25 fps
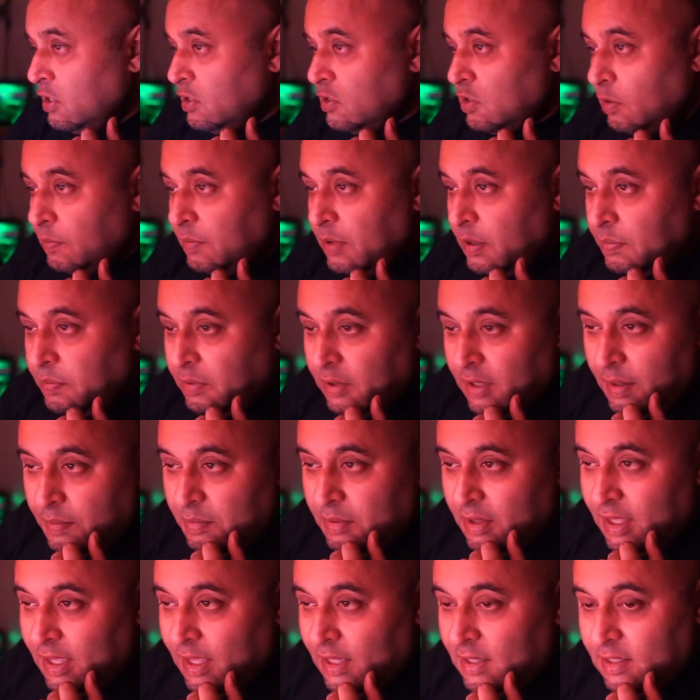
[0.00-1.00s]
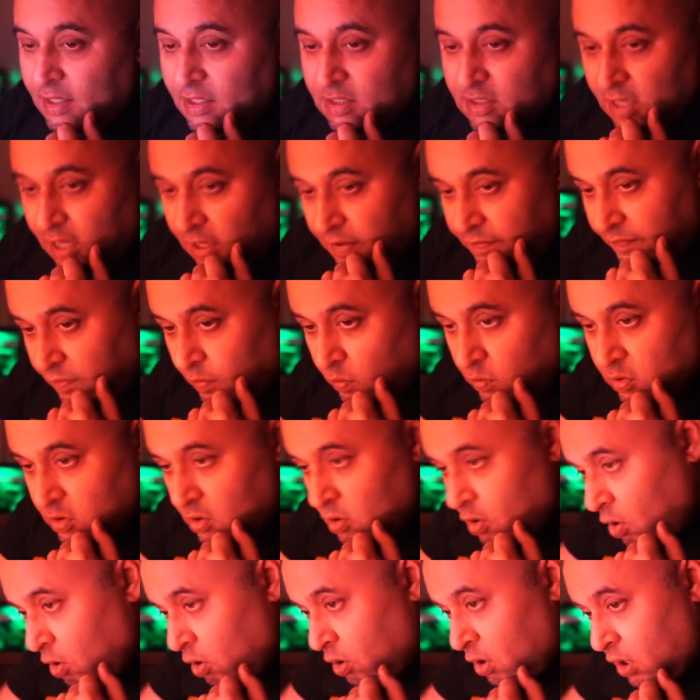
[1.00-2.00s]
So people, let me get these headphones
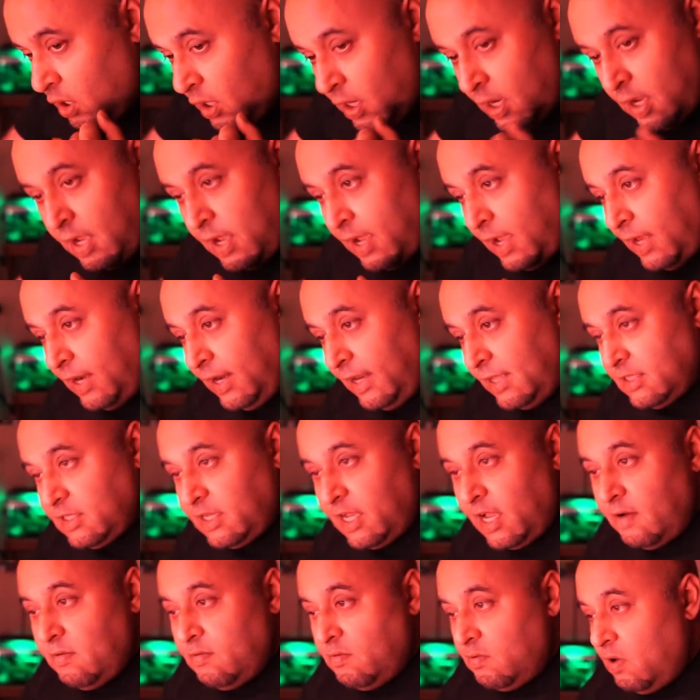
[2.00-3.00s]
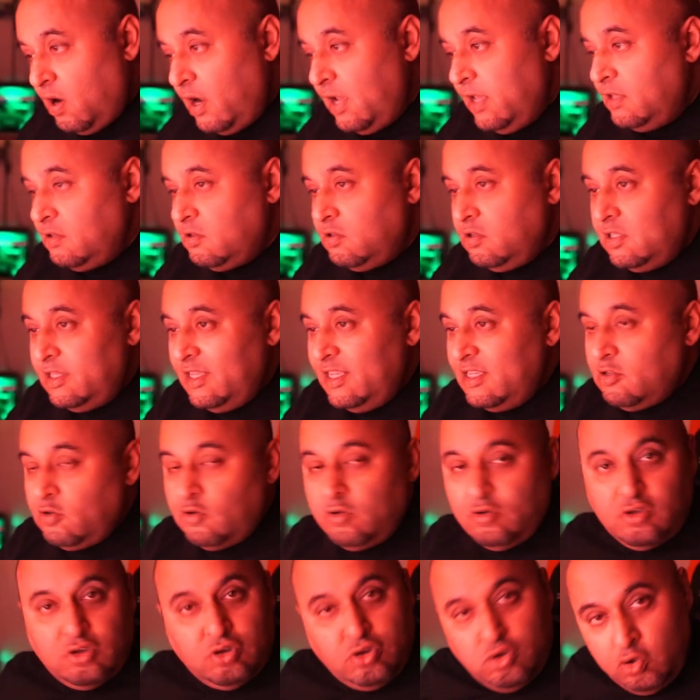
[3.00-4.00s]
on and let's get right into this,
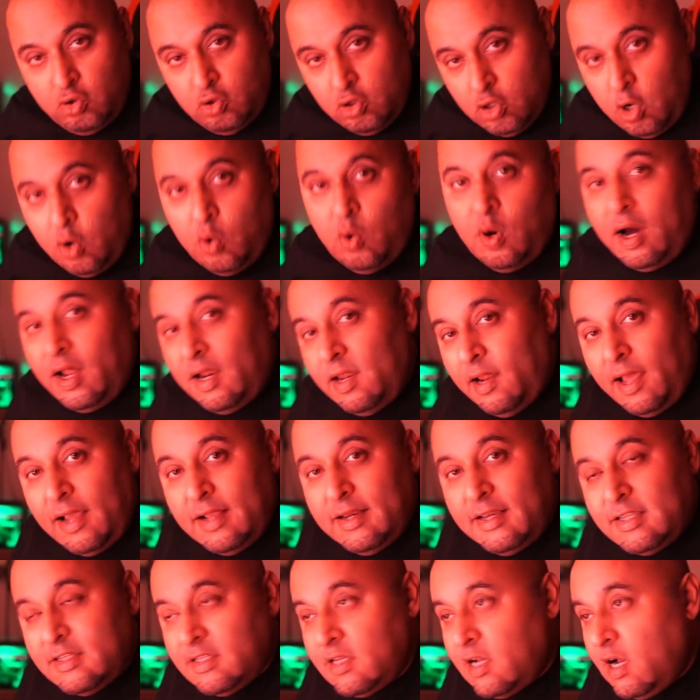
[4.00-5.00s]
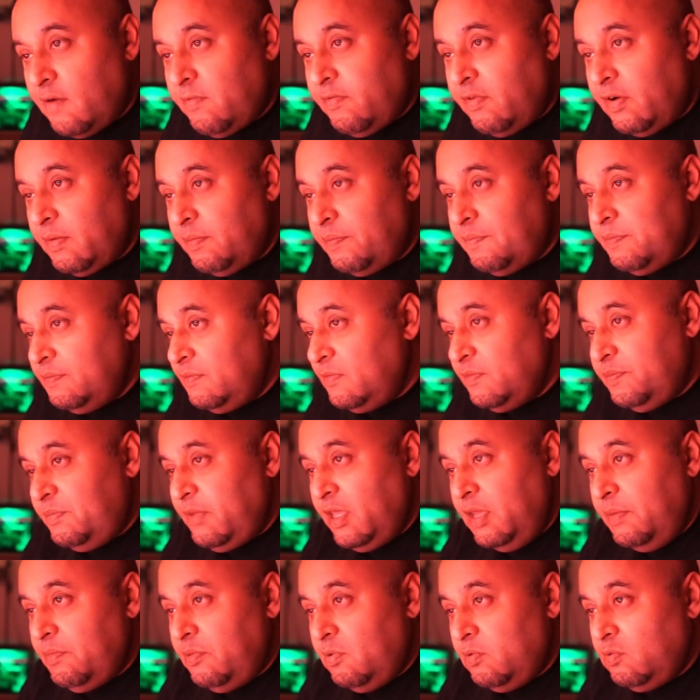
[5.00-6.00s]
because you know I like discovering
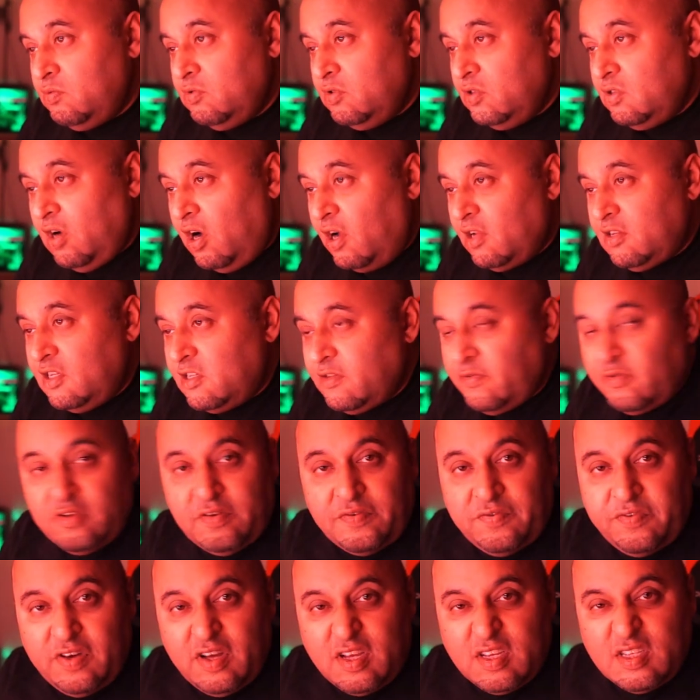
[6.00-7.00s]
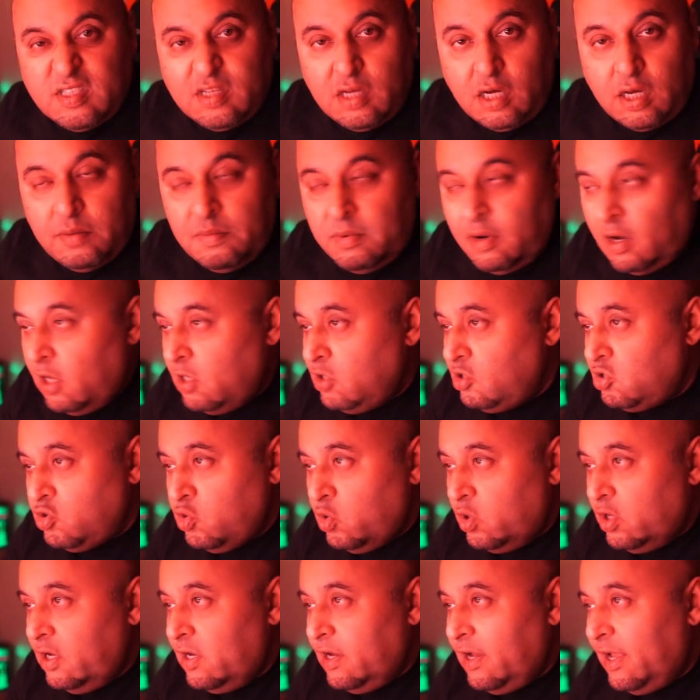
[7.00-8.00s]
people, artists for the first time. I
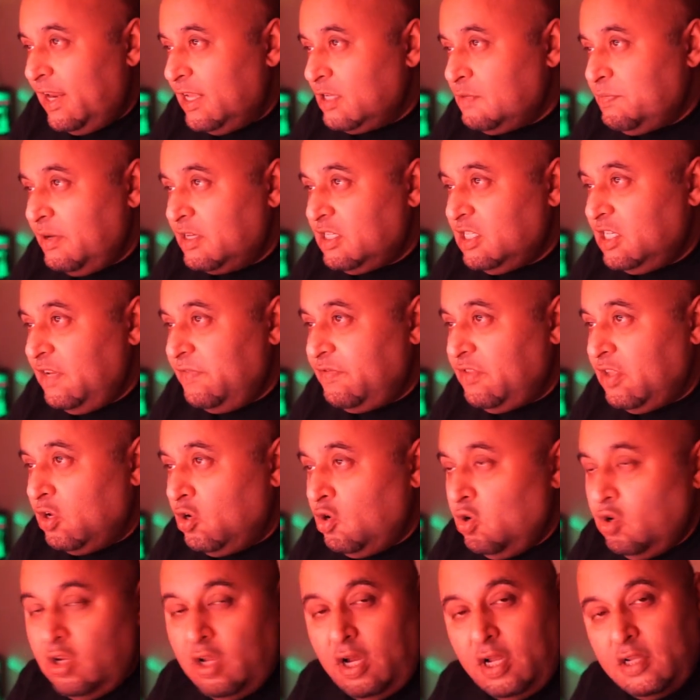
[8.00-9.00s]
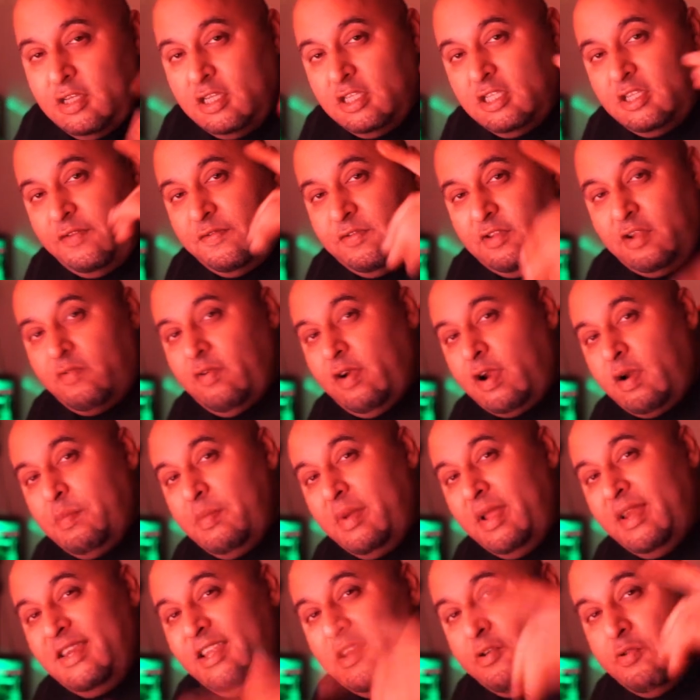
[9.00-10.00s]
enjoy it, and especially if they're good artists, if they're
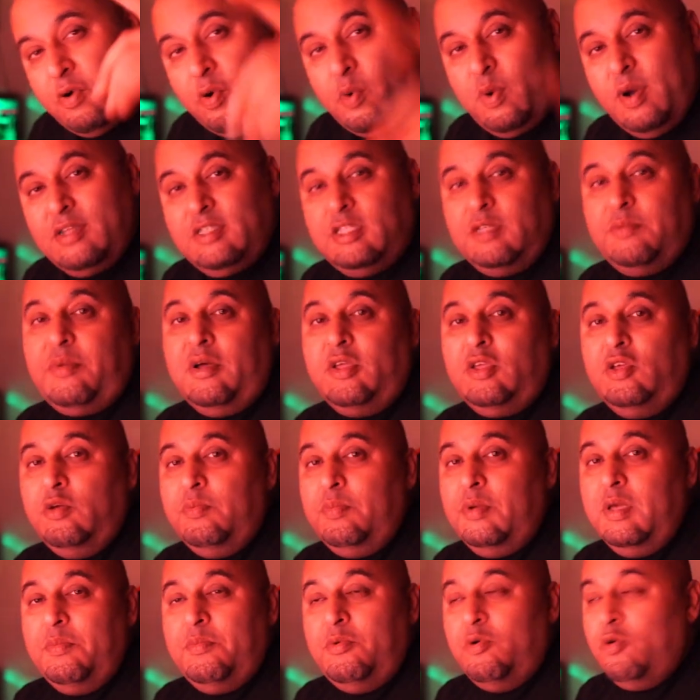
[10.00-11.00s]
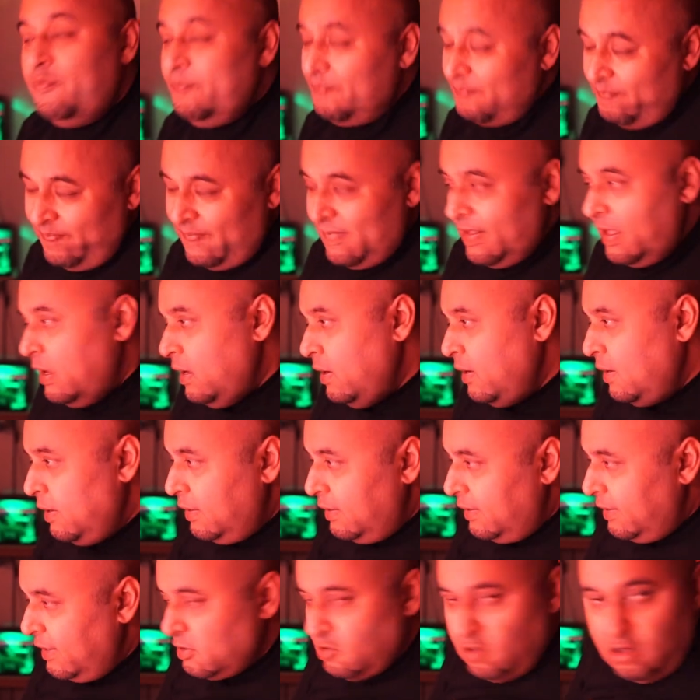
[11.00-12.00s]
recommended, requested by you people,
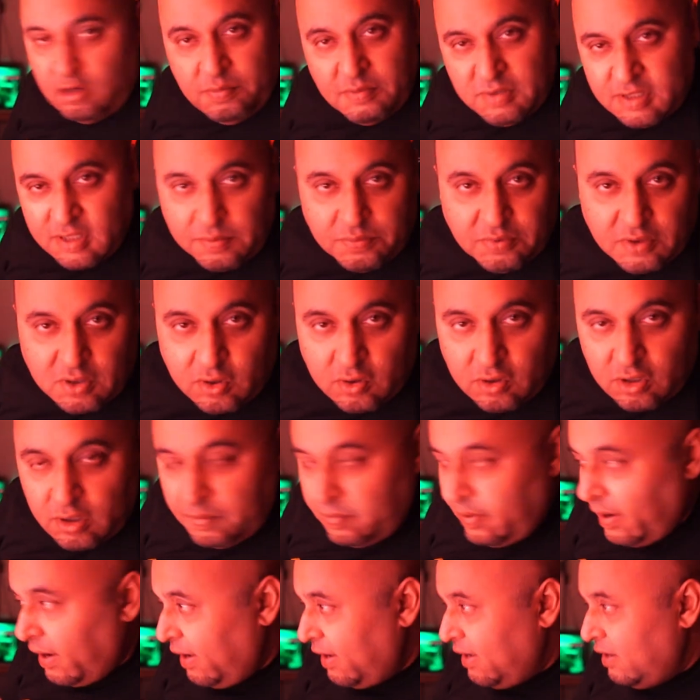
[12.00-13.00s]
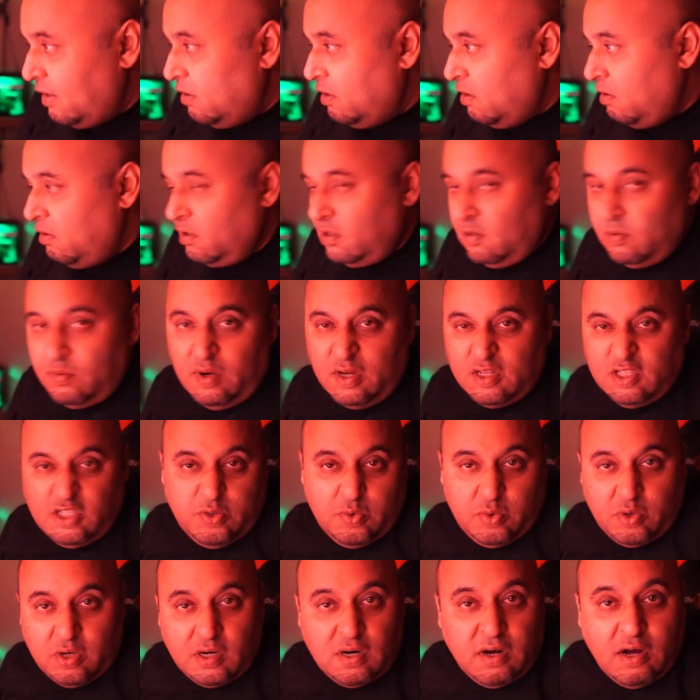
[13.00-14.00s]
there's gonna be something good about it, you know, otherwise you
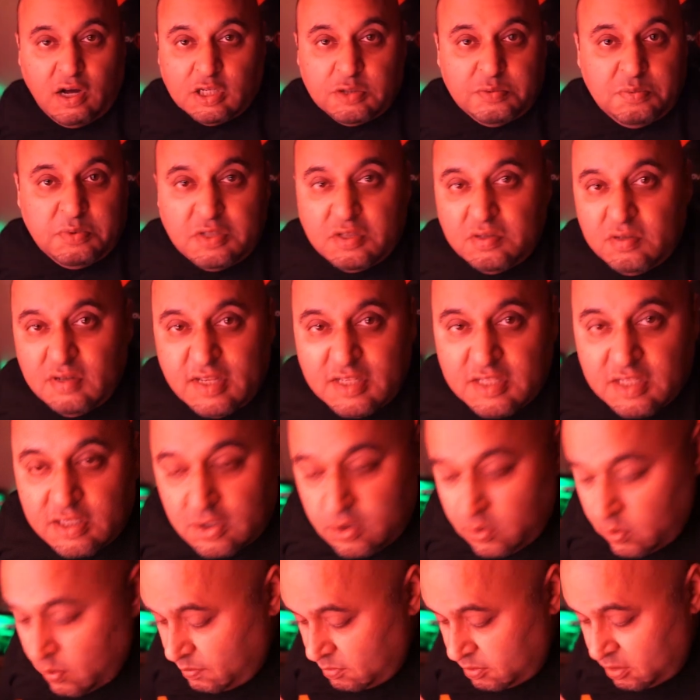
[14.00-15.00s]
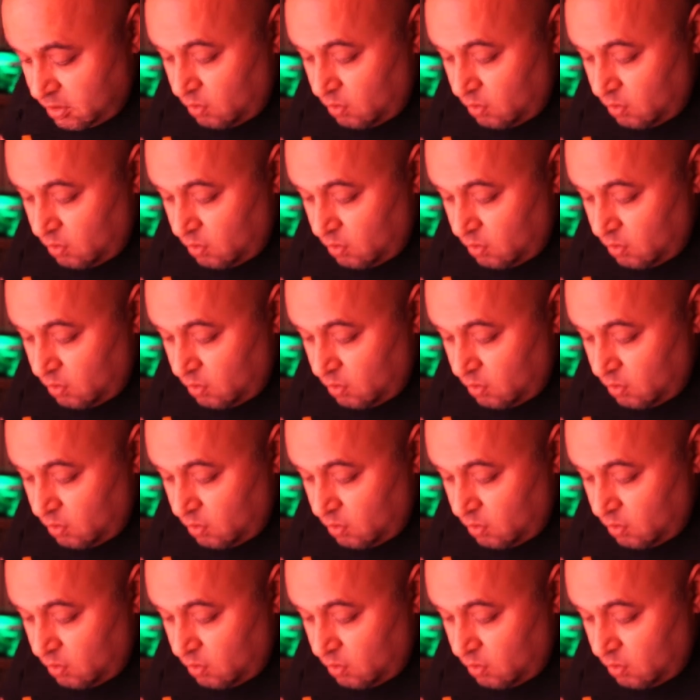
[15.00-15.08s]
wouldn't ask me to listen to them.